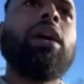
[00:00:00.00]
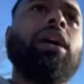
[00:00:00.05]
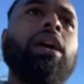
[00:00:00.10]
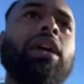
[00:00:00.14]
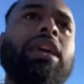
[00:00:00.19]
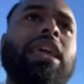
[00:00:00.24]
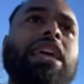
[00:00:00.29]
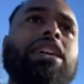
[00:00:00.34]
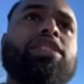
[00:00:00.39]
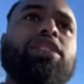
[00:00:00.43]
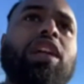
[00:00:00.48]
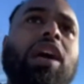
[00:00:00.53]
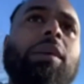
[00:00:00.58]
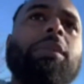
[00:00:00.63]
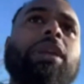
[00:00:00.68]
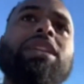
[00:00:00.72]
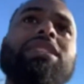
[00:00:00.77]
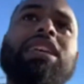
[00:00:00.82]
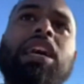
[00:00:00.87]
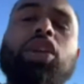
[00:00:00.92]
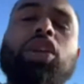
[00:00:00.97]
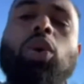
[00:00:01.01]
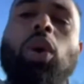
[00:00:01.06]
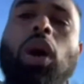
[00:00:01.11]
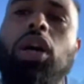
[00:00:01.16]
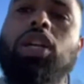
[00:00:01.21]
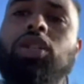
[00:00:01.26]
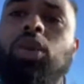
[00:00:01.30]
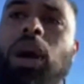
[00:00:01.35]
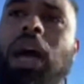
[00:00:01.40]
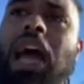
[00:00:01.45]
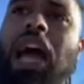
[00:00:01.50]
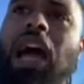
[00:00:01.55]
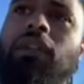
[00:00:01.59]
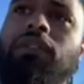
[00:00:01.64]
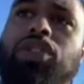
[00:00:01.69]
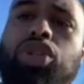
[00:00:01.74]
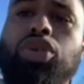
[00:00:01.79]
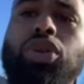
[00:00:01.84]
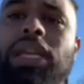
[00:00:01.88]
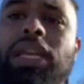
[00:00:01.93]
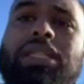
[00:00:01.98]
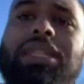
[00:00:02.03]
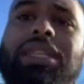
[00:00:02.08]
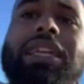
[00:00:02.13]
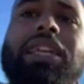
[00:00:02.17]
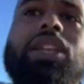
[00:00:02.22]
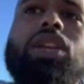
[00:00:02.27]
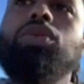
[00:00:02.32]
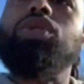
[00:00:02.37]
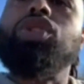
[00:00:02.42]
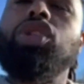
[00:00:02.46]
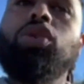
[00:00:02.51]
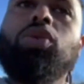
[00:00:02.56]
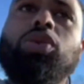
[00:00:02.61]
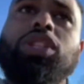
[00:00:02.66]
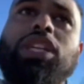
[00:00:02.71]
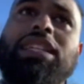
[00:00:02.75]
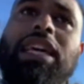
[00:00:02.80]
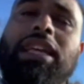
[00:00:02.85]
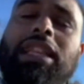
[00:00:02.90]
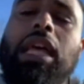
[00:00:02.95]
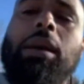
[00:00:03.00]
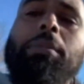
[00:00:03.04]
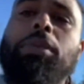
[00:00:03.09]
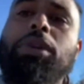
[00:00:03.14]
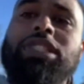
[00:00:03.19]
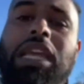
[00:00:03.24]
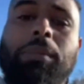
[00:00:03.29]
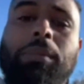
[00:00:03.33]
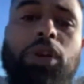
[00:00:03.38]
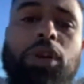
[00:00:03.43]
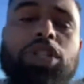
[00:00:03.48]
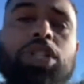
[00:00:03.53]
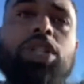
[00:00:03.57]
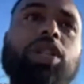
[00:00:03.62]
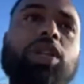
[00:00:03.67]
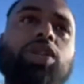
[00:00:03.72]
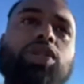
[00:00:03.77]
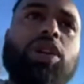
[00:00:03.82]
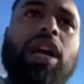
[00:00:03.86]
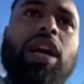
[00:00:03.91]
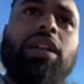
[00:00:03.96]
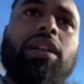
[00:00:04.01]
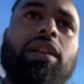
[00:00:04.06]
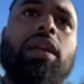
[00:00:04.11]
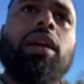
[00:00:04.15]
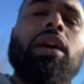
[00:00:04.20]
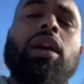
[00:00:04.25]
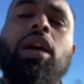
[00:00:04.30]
Okay, so that means that you also have traits in you too, just like that same person you attracted.